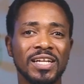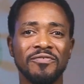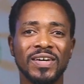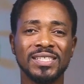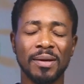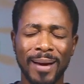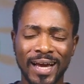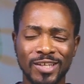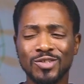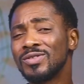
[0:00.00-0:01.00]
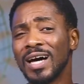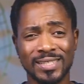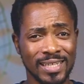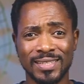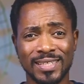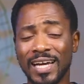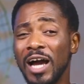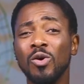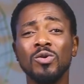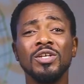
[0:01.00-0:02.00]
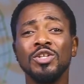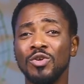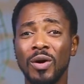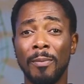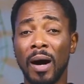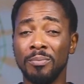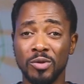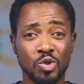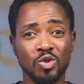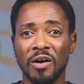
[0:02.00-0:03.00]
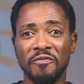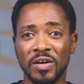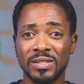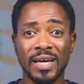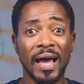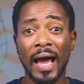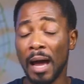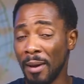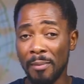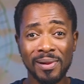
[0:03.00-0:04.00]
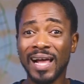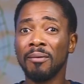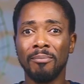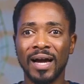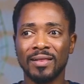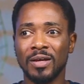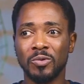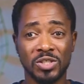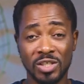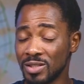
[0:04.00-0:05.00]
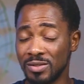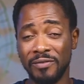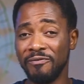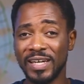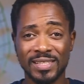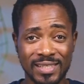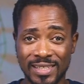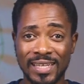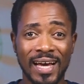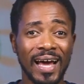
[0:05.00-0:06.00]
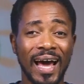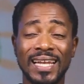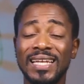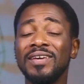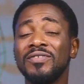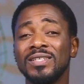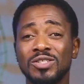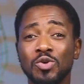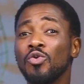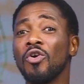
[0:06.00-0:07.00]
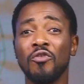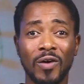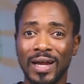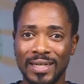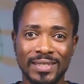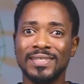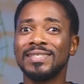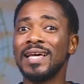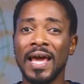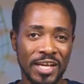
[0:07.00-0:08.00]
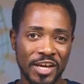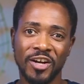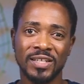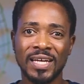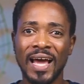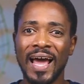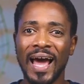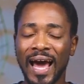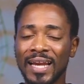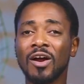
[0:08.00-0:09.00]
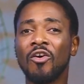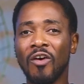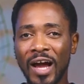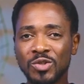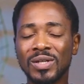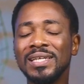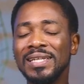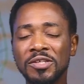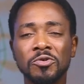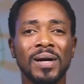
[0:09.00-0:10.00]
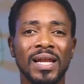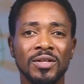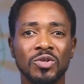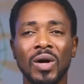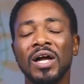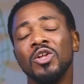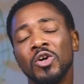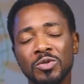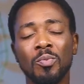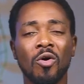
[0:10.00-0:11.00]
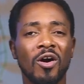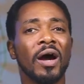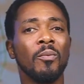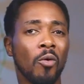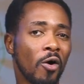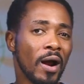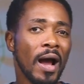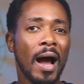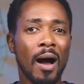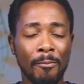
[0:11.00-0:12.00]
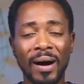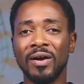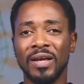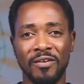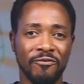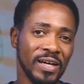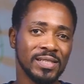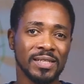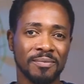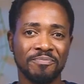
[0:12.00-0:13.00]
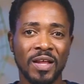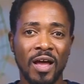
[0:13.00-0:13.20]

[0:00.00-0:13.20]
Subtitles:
investing back in 2006, I only knew about mutual funds. And my plan back then was just to invest in it and leave it to grow for at least 10 years. And gradually, little by little, I learned more and more about investing.